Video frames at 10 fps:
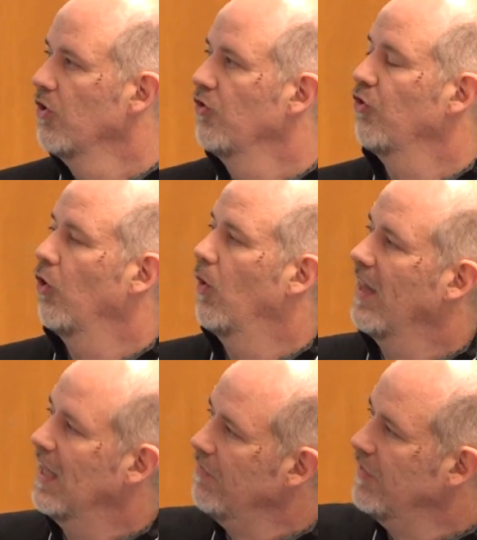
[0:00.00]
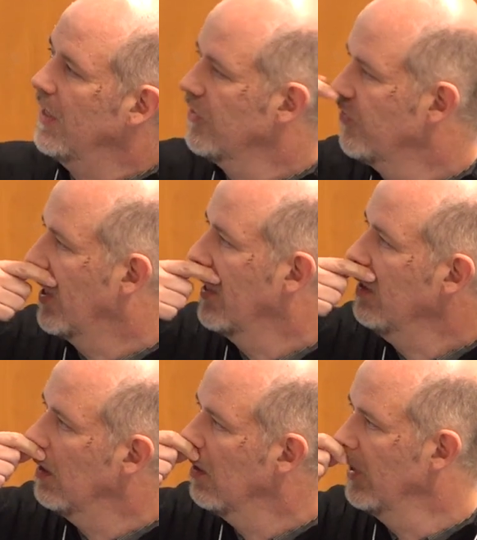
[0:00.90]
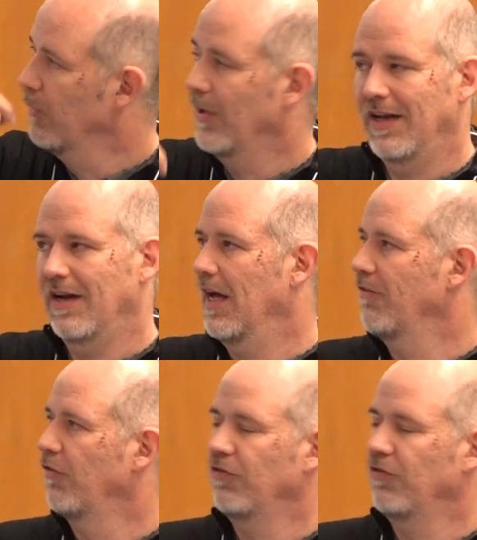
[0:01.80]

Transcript: So on the left-hand side, we really didn't have